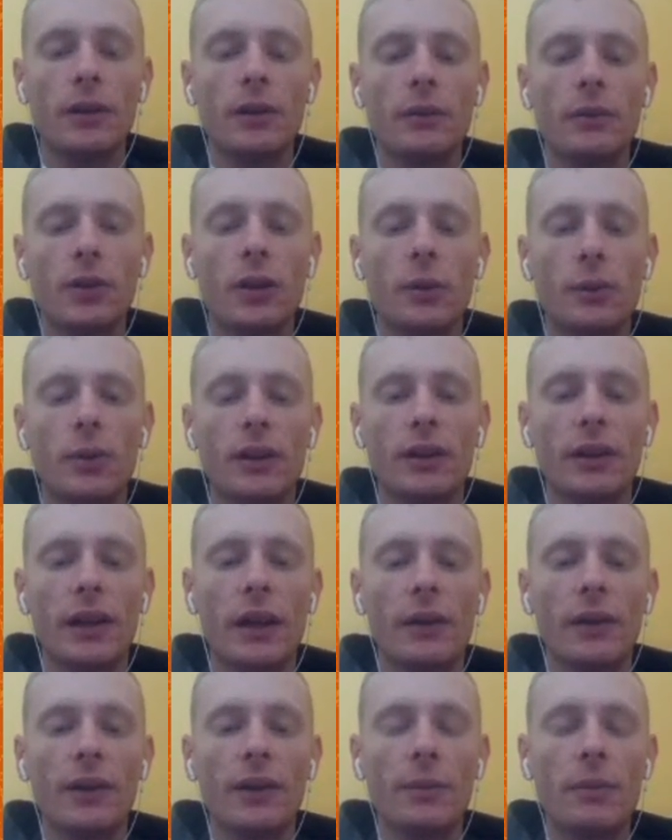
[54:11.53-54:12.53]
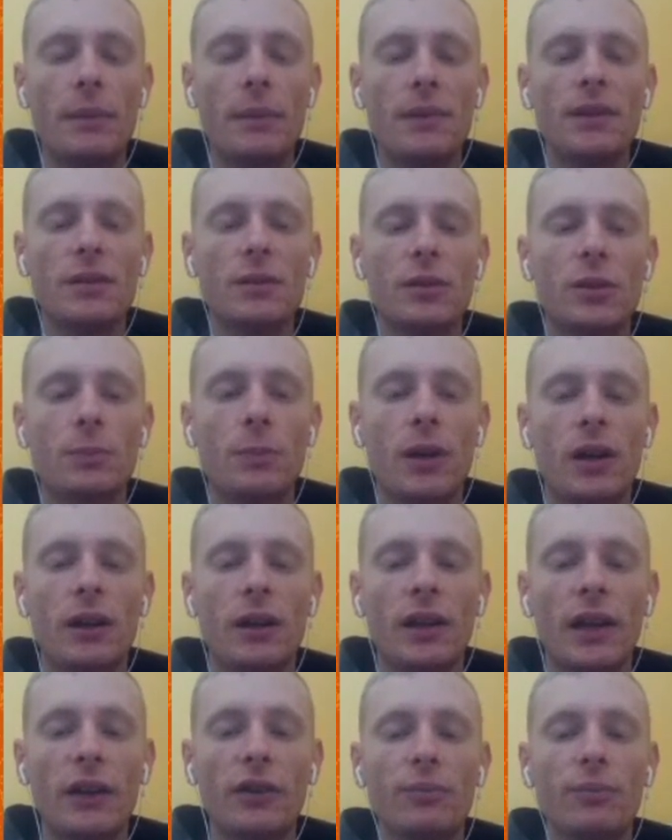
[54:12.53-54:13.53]
the wrong one now, and the babies
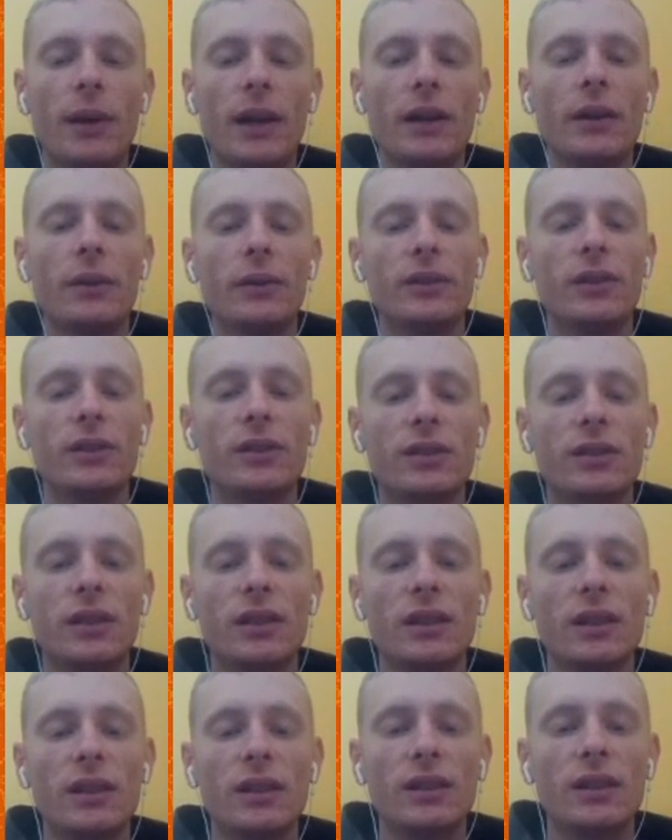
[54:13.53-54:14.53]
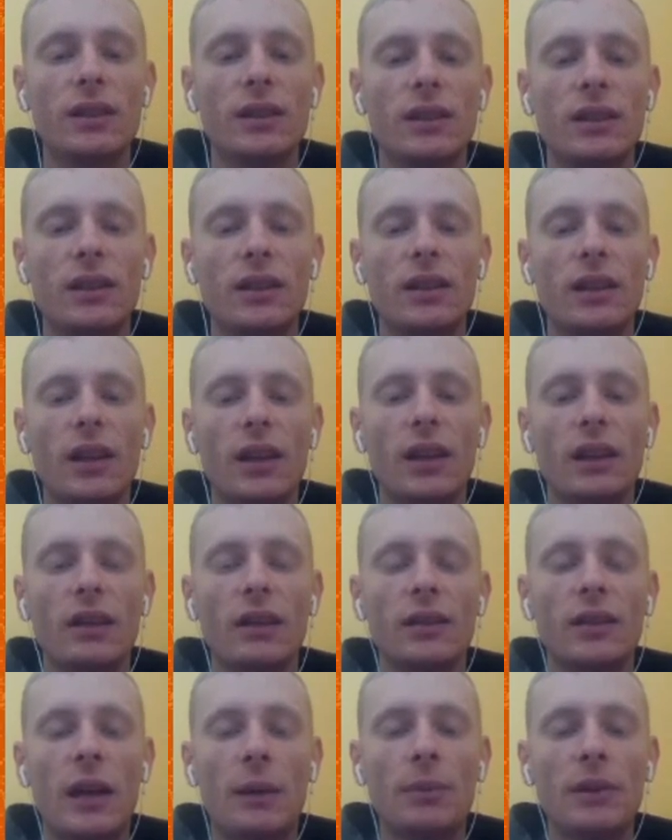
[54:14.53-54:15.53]
spawn out of bounds in the
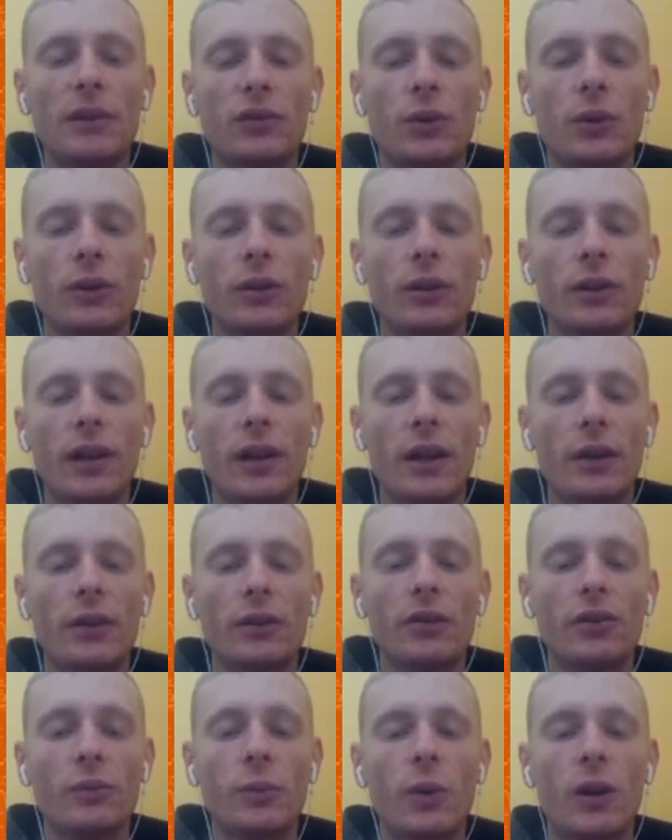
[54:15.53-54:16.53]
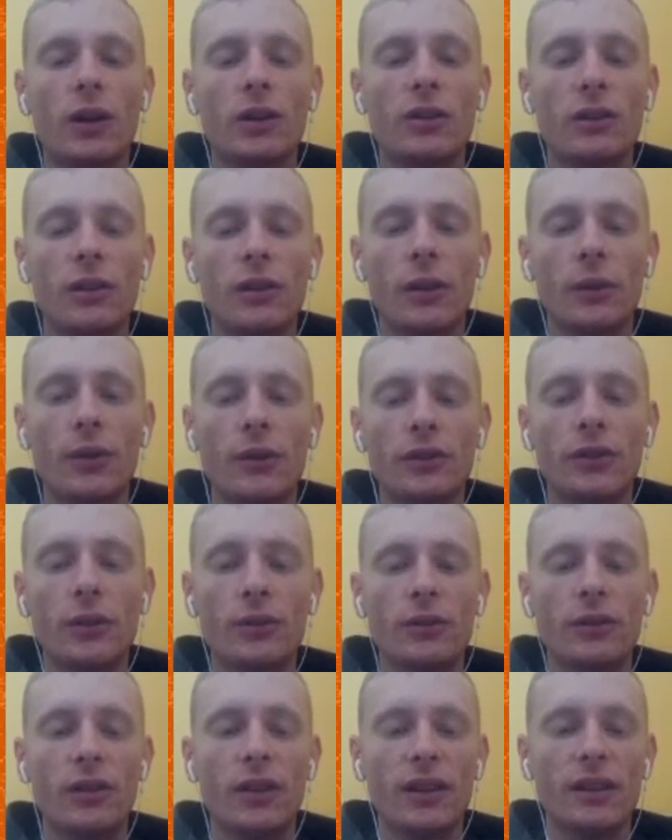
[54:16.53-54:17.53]
top left corner, and you can just walk to the loading zone
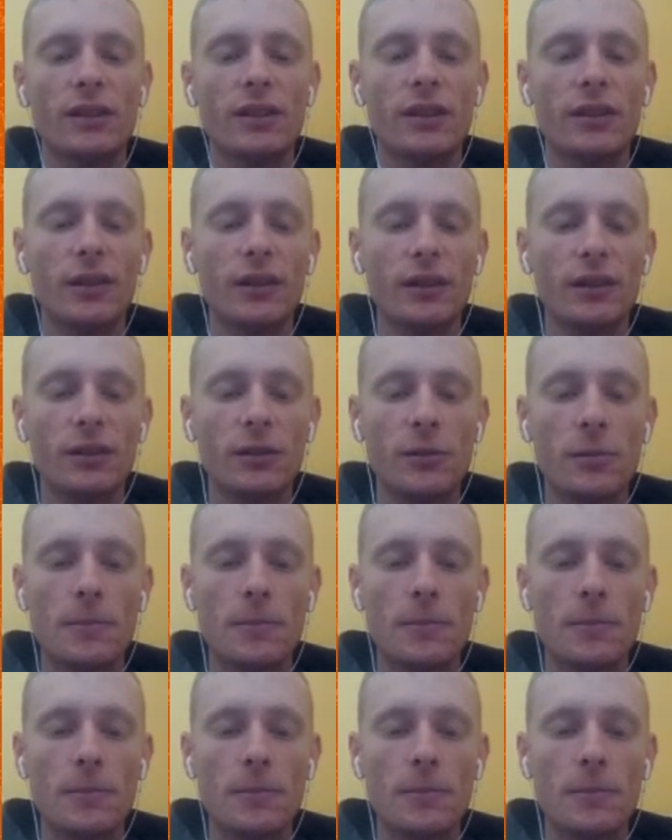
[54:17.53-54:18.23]
to the next area.